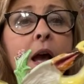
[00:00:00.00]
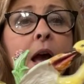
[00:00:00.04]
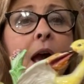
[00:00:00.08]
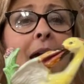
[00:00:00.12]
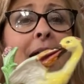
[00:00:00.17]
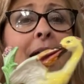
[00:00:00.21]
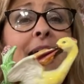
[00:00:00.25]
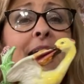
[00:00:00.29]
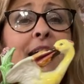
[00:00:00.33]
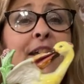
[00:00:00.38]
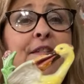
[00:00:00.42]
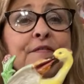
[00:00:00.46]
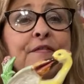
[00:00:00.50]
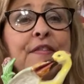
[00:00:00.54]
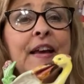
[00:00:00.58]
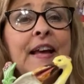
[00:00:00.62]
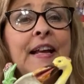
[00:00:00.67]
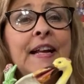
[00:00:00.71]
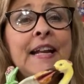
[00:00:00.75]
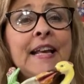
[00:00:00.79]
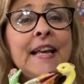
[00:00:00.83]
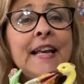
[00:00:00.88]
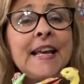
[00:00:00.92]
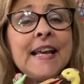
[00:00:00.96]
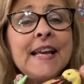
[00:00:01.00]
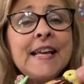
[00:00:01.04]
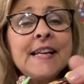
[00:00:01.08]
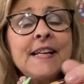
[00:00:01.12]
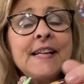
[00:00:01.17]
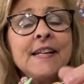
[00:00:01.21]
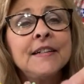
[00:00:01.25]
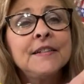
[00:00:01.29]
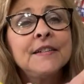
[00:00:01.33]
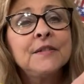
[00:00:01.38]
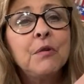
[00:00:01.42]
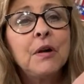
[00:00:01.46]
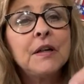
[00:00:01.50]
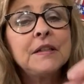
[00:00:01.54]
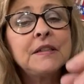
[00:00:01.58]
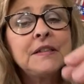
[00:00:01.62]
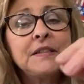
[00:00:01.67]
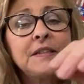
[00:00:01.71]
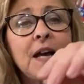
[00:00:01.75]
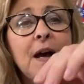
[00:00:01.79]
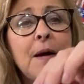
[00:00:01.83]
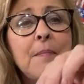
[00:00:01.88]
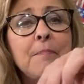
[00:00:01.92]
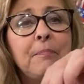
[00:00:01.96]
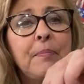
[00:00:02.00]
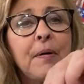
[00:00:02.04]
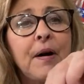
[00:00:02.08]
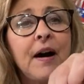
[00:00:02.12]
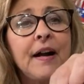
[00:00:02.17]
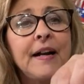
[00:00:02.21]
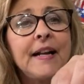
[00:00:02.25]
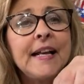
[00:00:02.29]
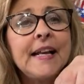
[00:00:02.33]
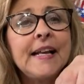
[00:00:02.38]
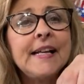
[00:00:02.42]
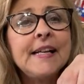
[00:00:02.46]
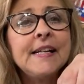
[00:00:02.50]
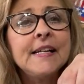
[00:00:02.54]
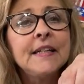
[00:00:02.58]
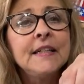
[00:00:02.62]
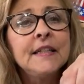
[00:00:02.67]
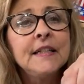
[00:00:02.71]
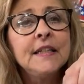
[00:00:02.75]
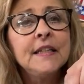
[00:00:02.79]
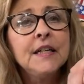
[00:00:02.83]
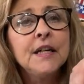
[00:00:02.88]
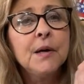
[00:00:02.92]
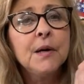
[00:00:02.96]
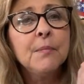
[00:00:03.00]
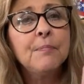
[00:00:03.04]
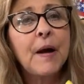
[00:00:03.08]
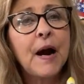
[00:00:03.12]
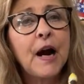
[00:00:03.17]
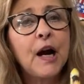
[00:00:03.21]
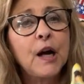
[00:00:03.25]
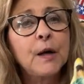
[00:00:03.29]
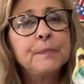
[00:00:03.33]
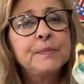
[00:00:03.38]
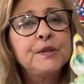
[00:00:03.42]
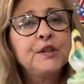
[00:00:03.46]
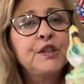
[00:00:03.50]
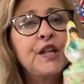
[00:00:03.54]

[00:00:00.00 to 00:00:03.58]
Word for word: Hey, Vinny. What's up, buddy? Barb